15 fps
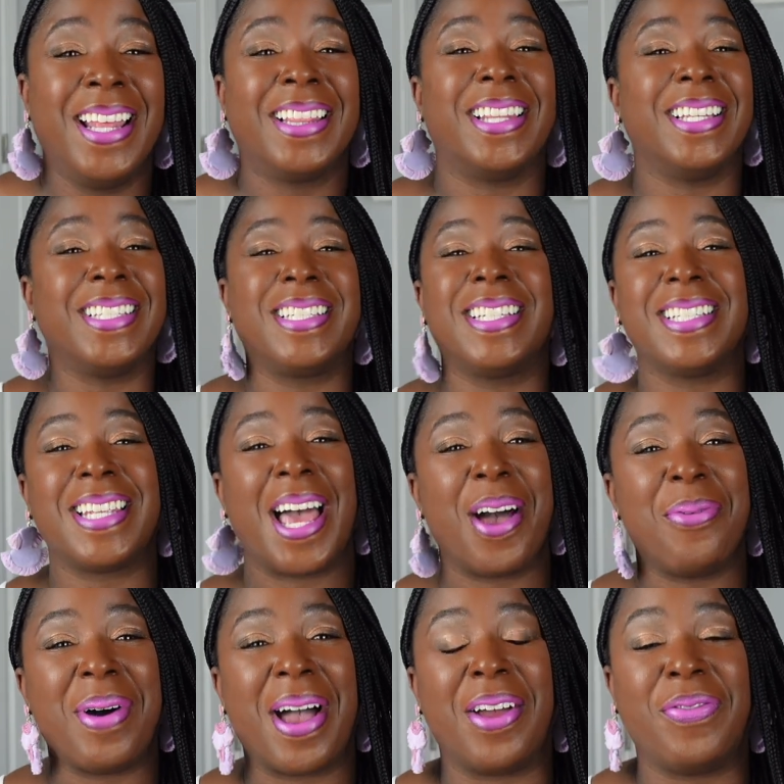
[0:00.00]
this is just
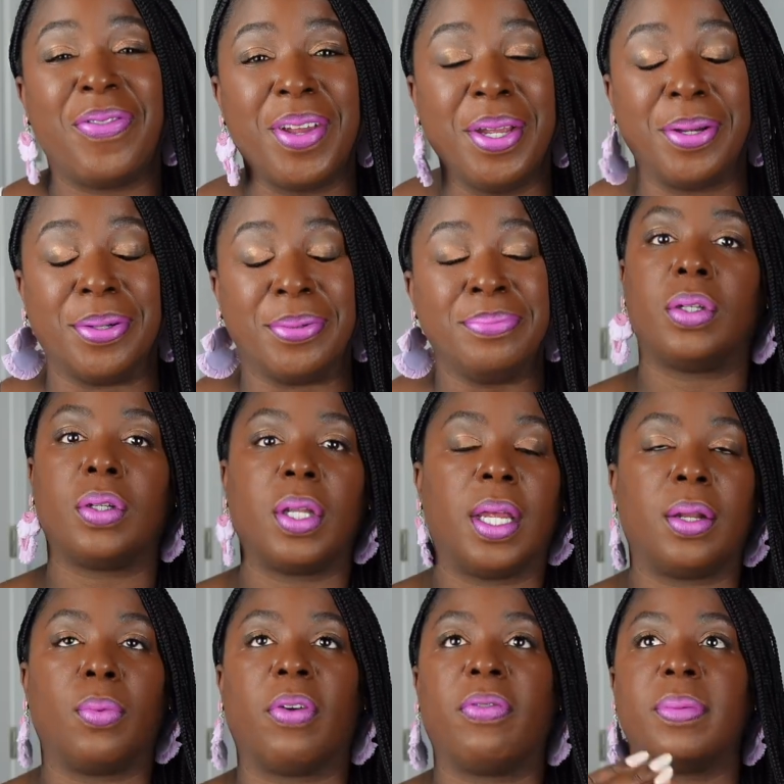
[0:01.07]
how I feel.
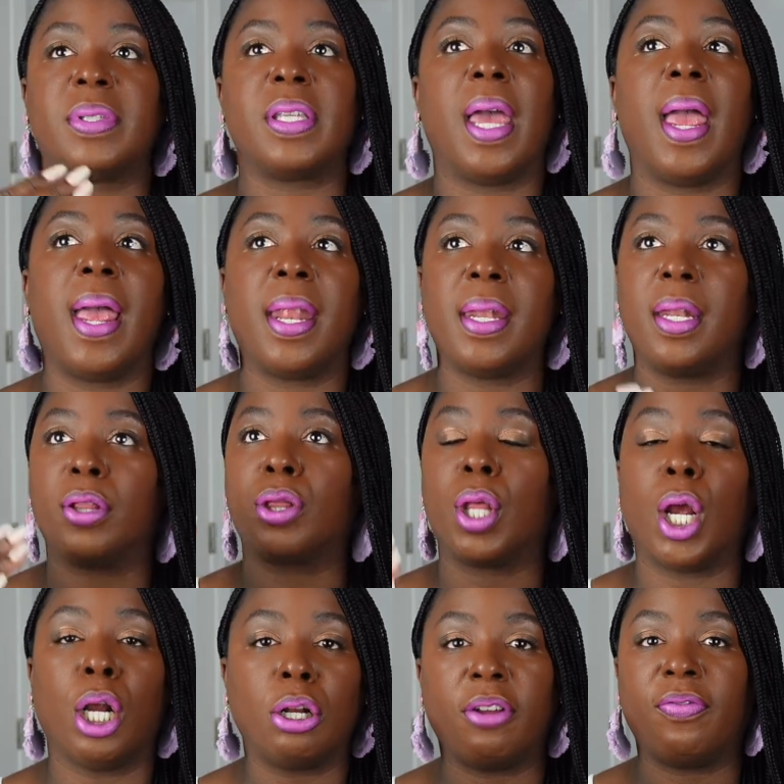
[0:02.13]
Anywhere from 10 to
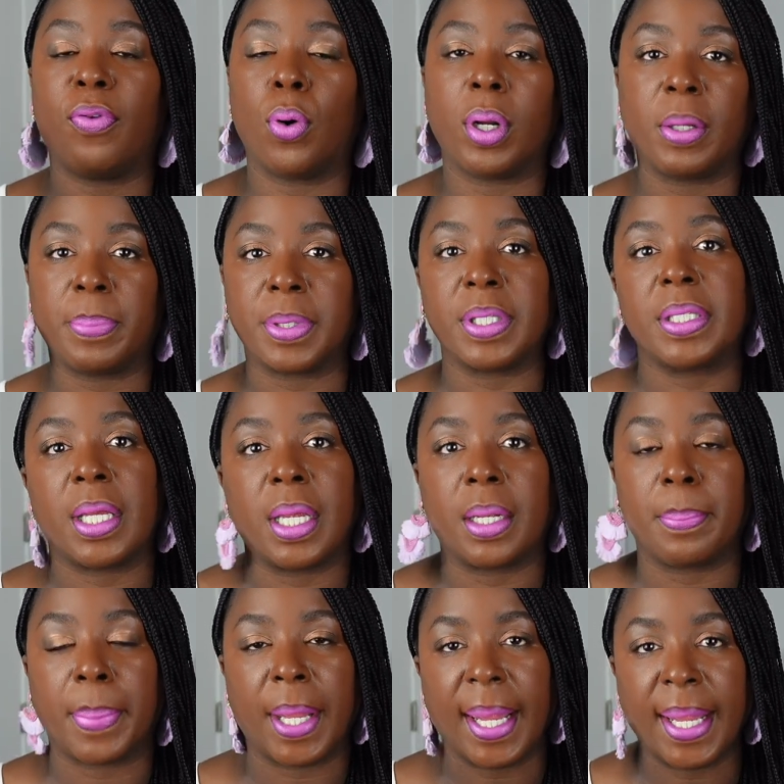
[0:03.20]
30, 40%
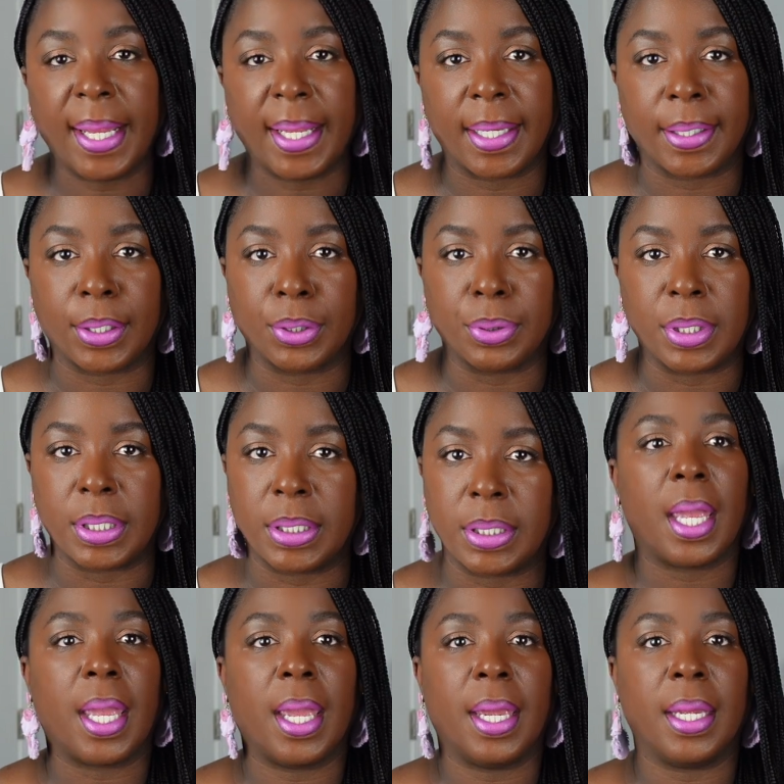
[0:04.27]
pay increase,
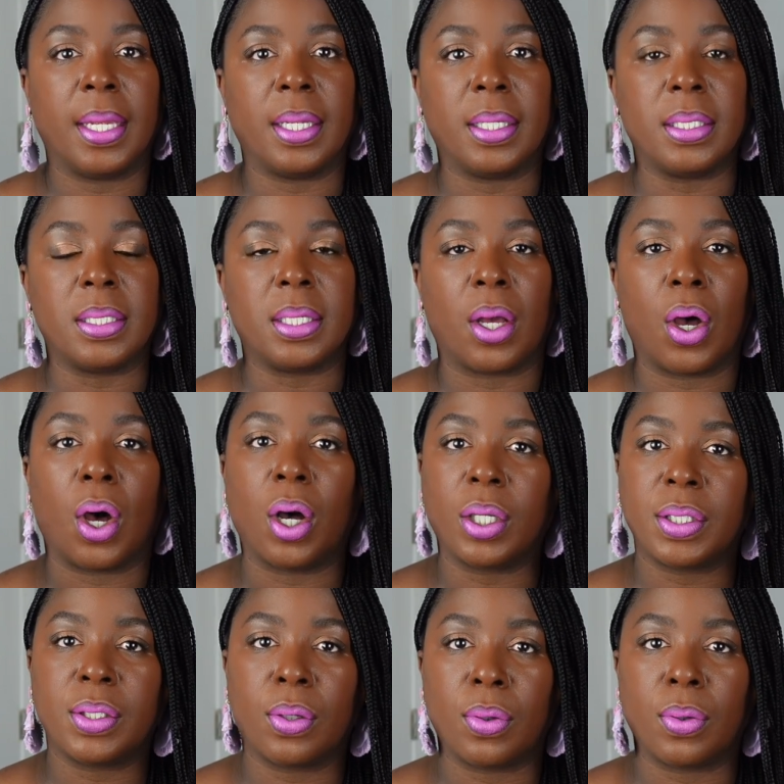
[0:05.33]
and
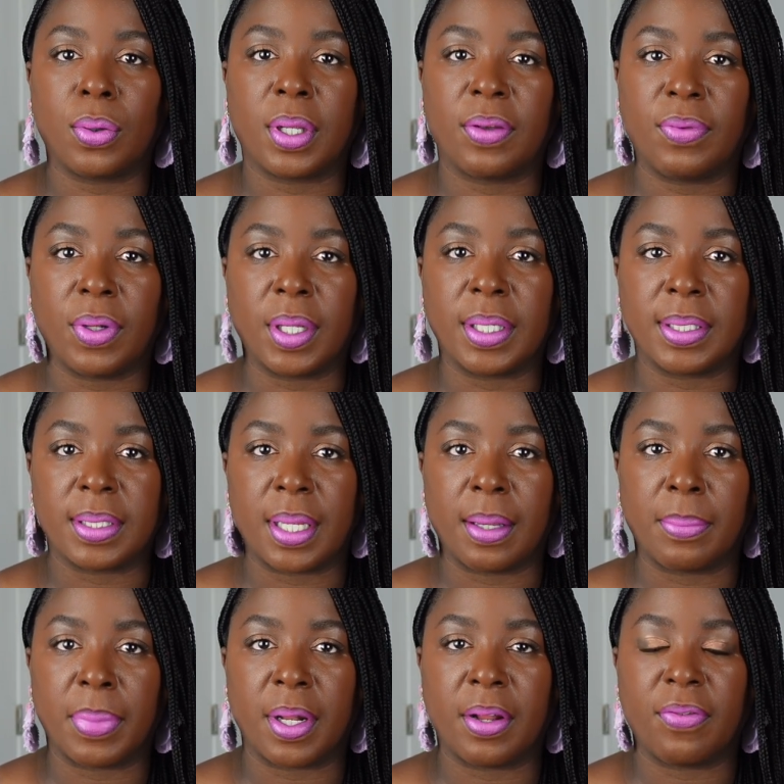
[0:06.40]
also give you the
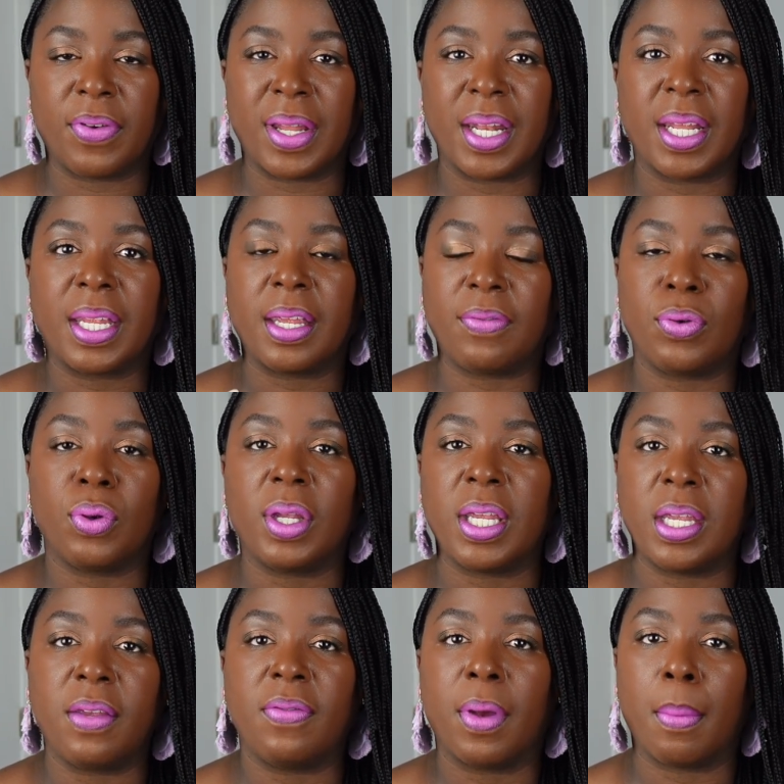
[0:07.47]
same benefit and give you
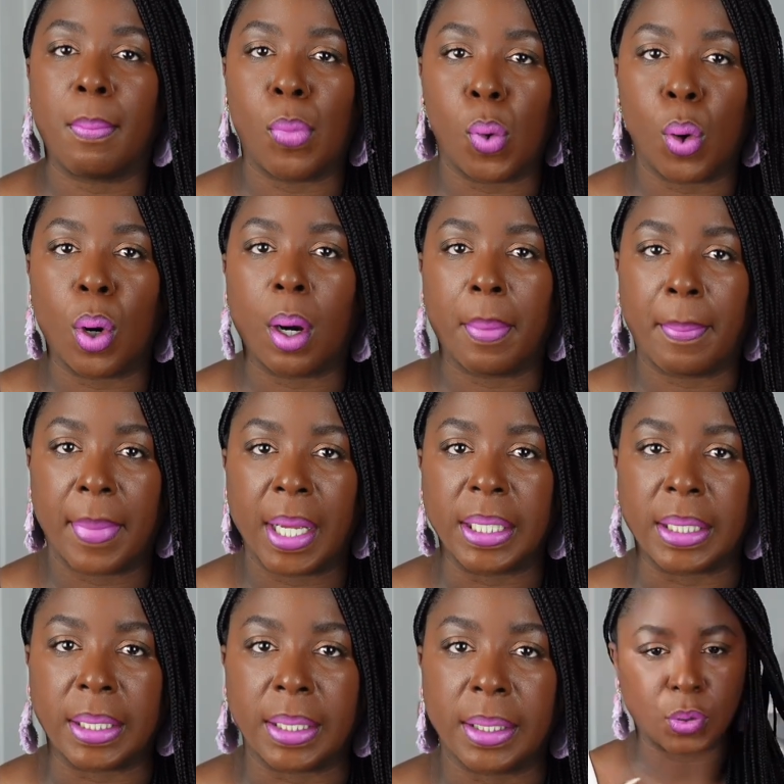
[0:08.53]
even more
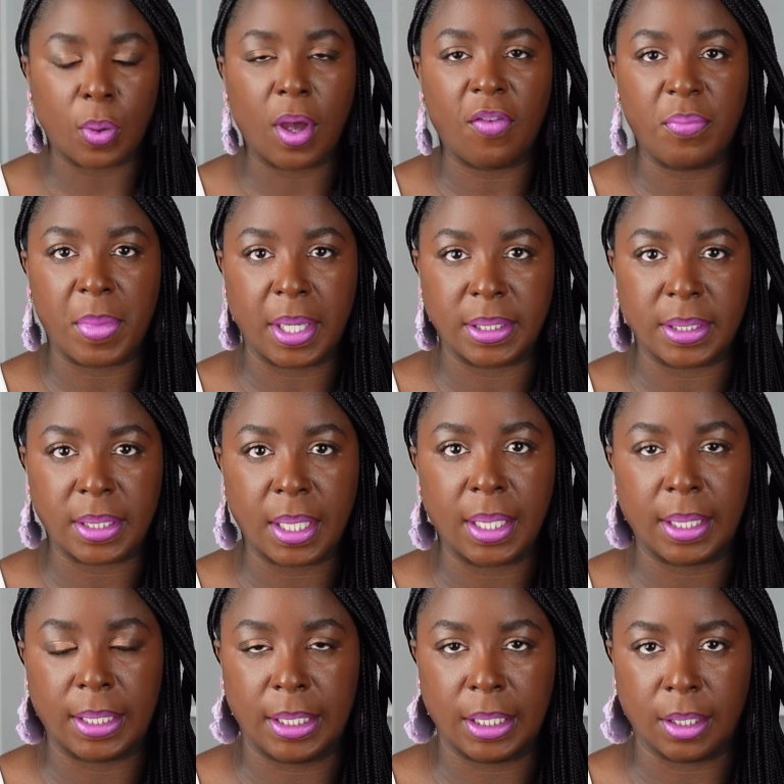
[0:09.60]
money. 12 months in
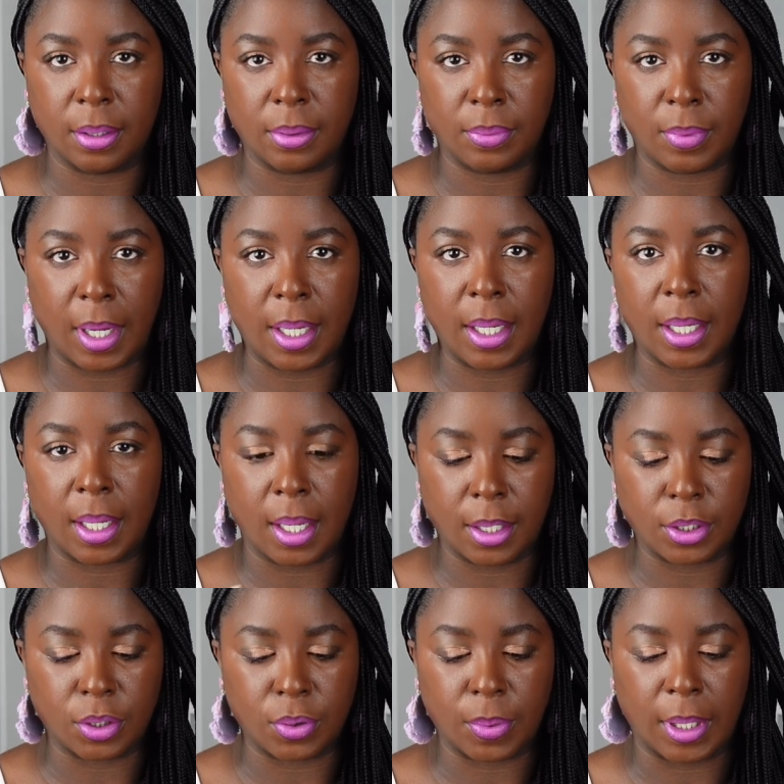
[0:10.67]
a year, right? And
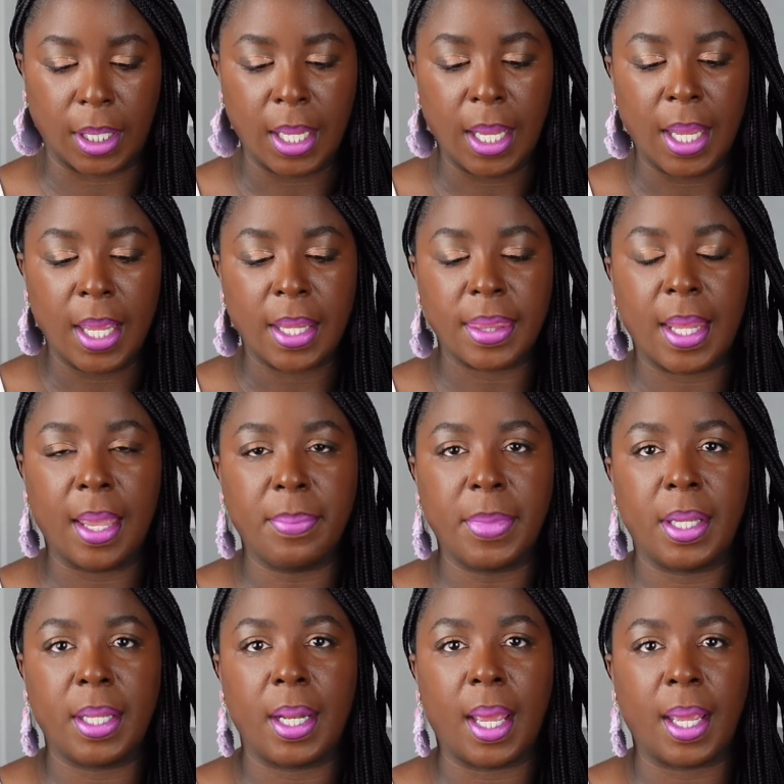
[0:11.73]
120. That
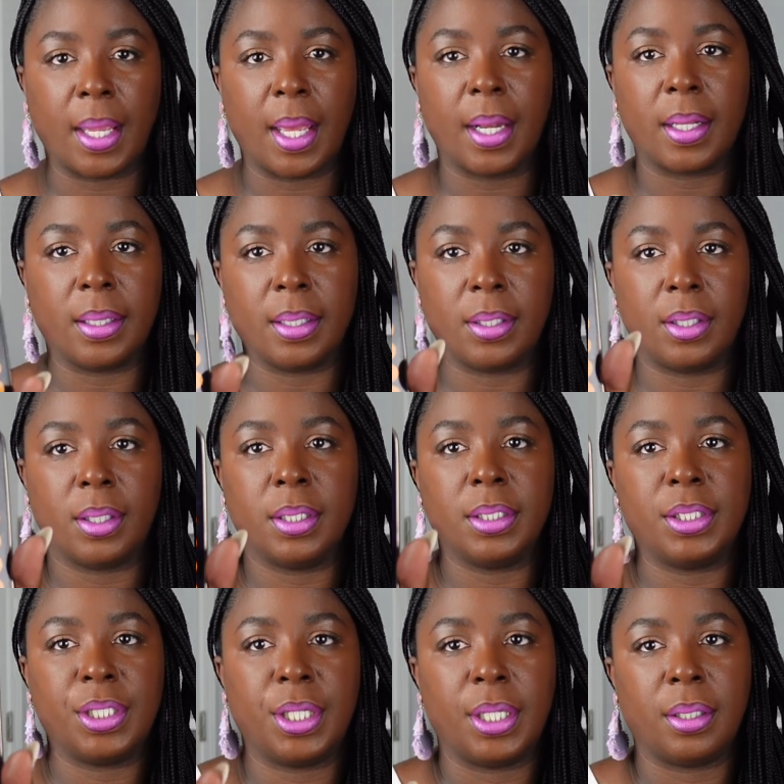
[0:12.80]
means I got to
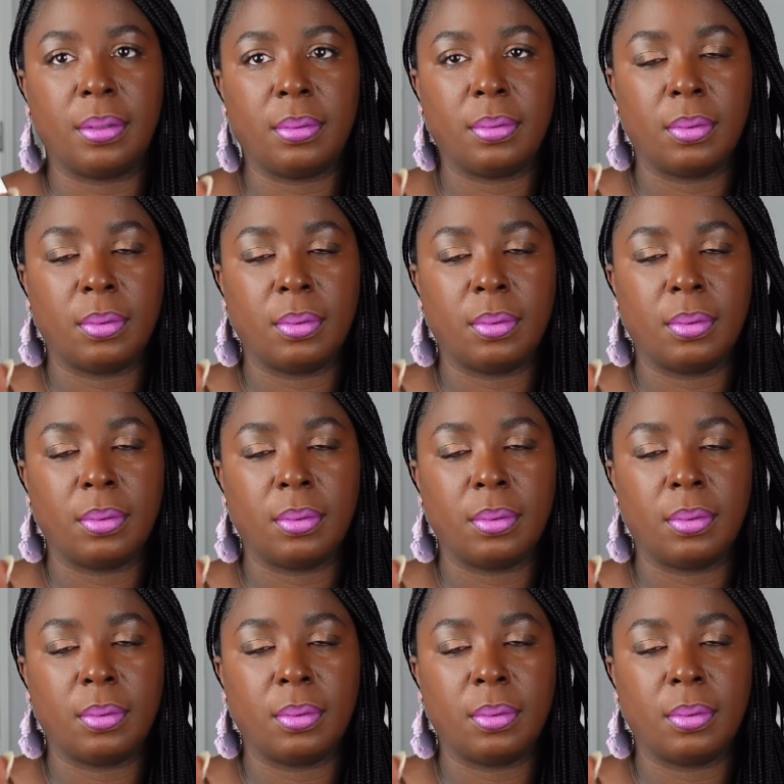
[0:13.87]
legit